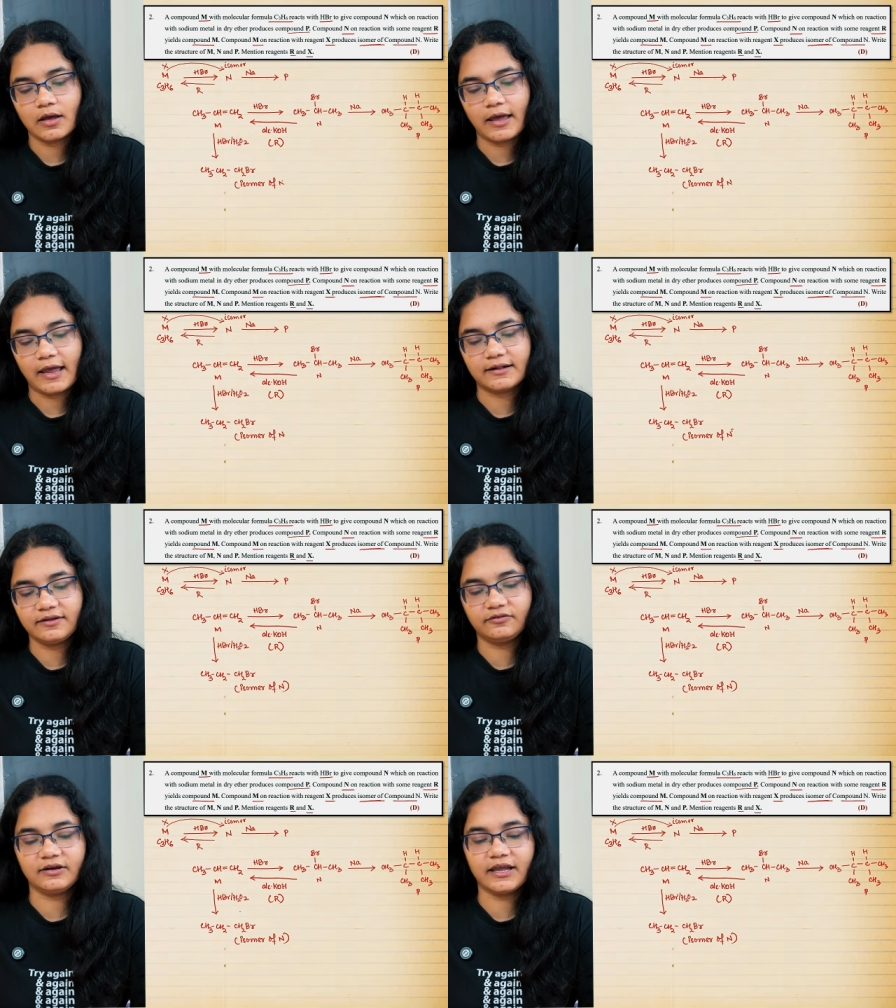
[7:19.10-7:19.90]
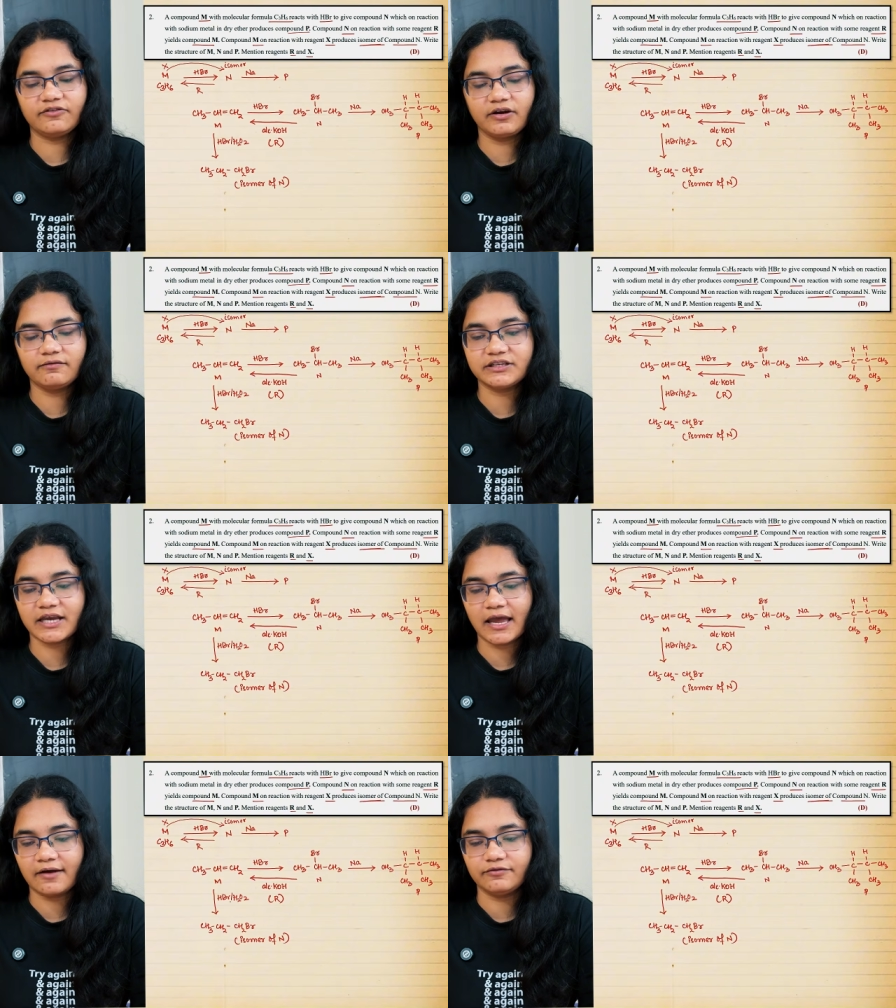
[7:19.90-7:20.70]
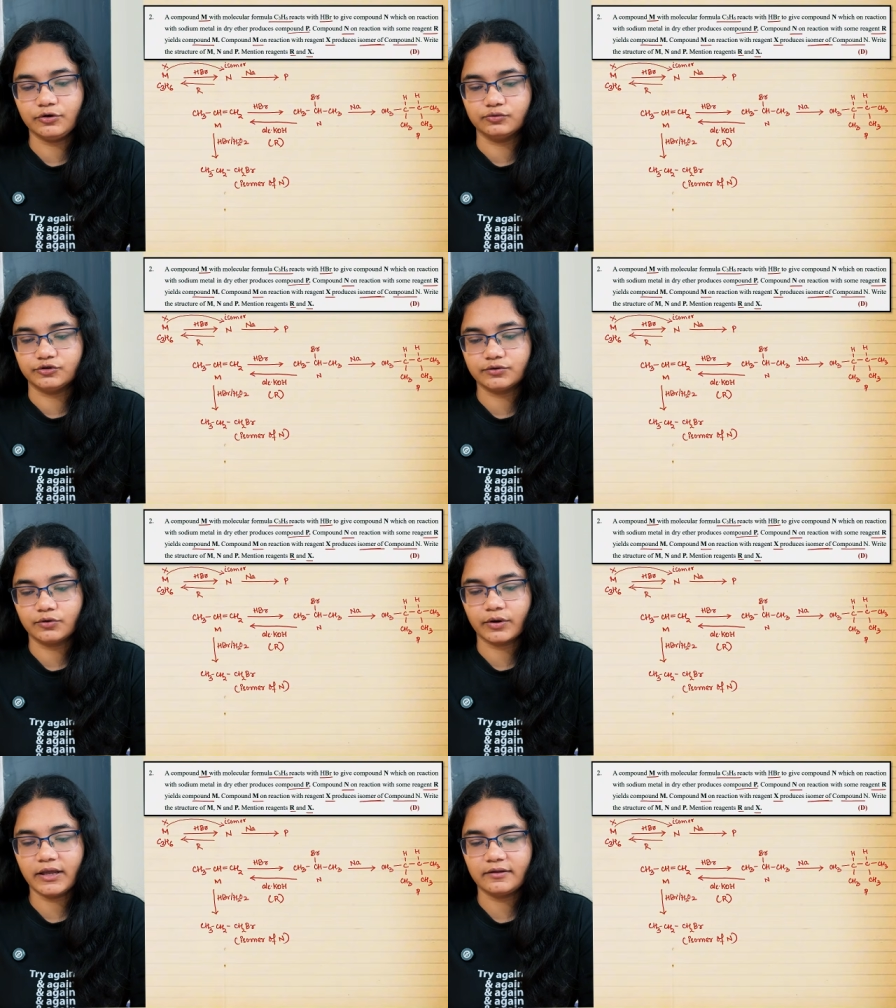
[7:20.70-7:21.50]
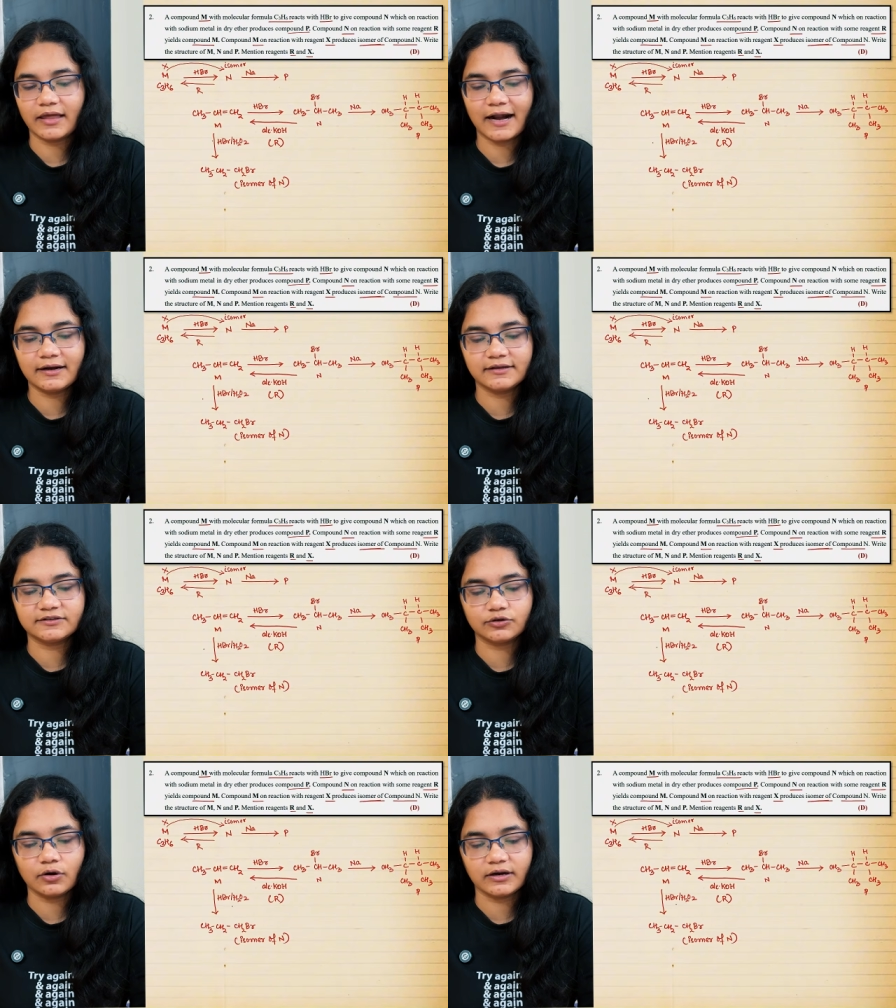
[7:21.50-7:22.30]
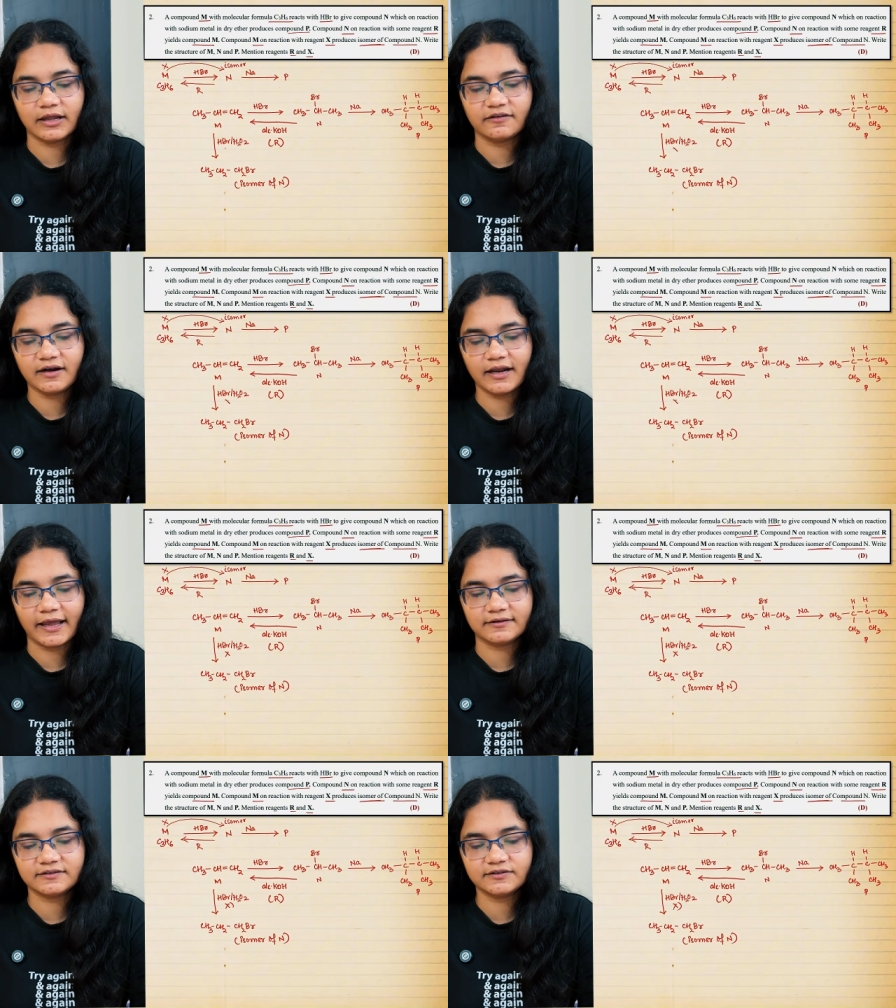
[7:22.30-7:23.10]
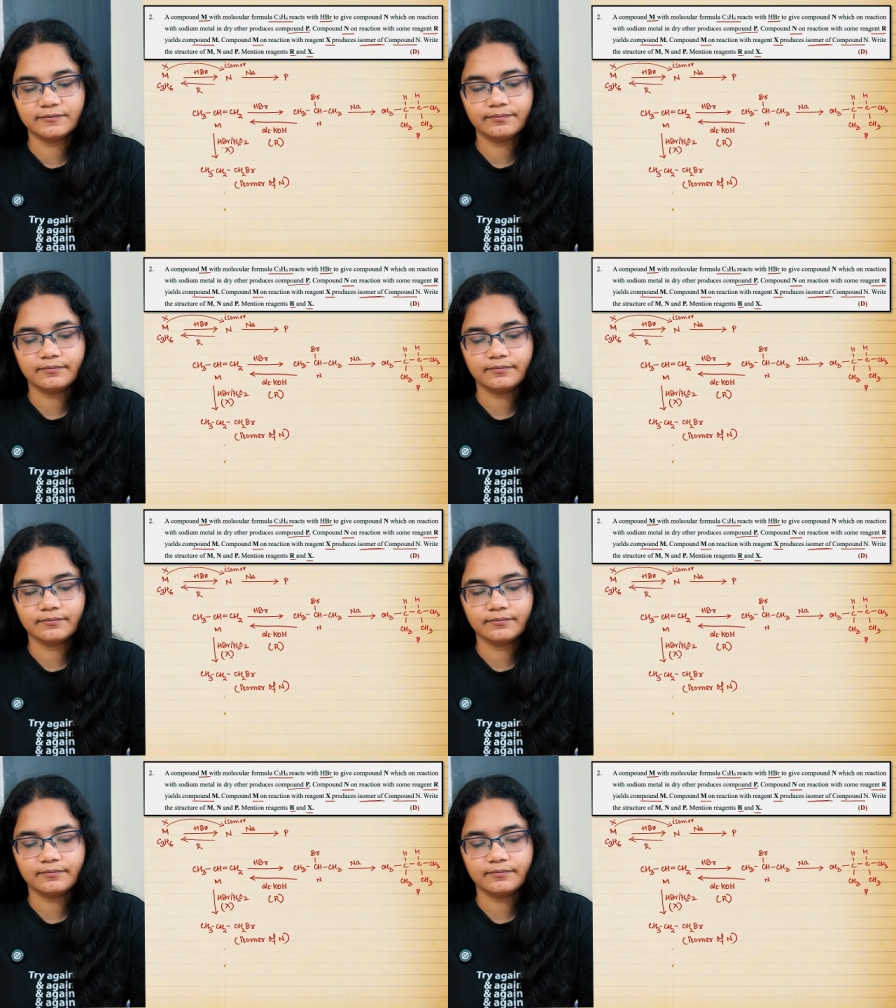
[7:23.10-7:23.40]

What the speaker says: And this reagent which I have used, okay, that is your reagent X.